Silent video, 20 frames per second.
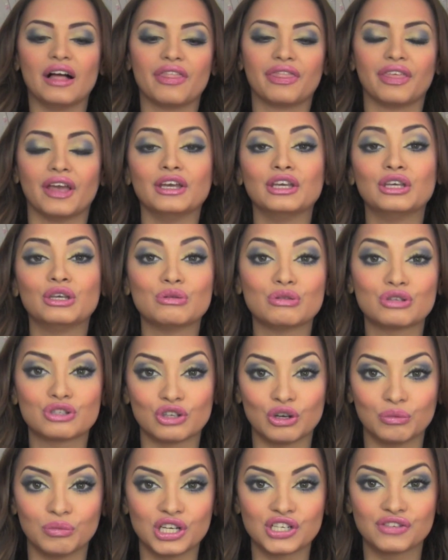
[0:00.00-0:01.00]
Thank you
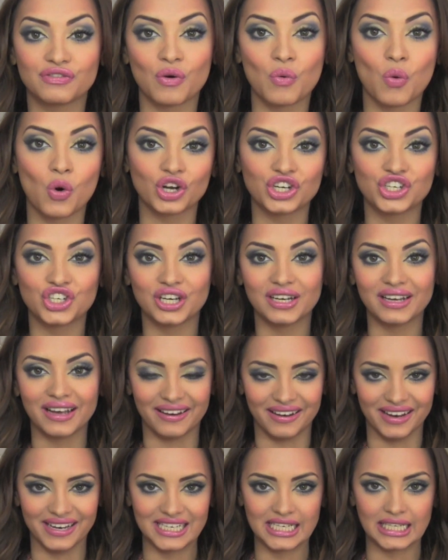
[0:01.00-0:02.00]
so much for watching,
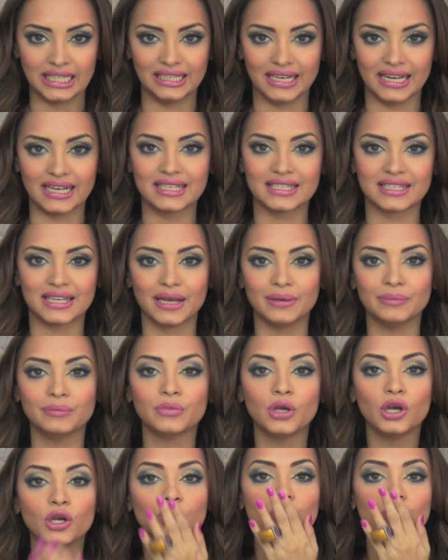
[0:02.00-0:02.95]
and until next time.